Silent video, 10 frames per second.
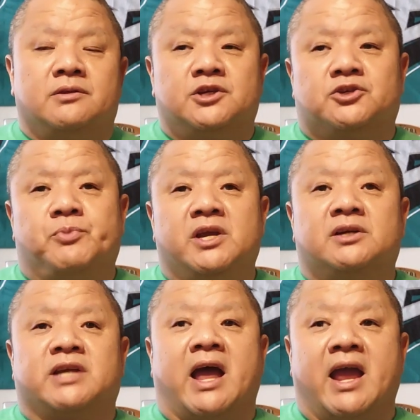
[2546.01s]
just
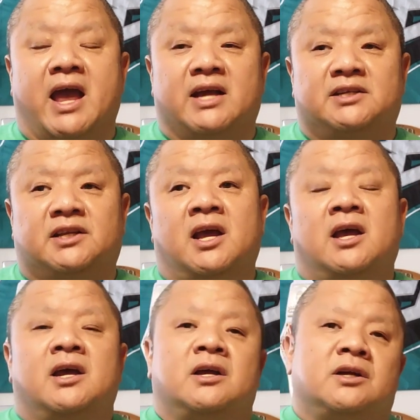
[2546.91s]
because I asked,
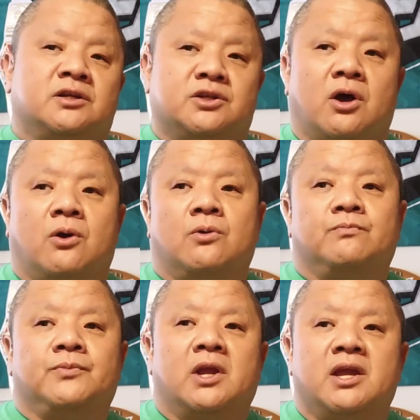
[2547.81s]
so
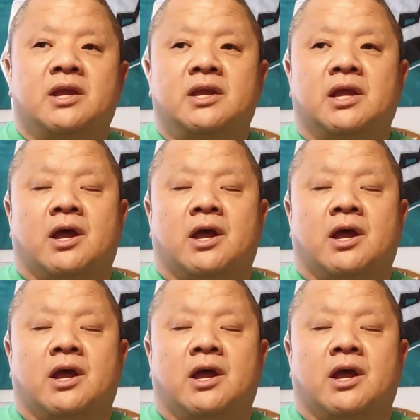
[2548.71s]
he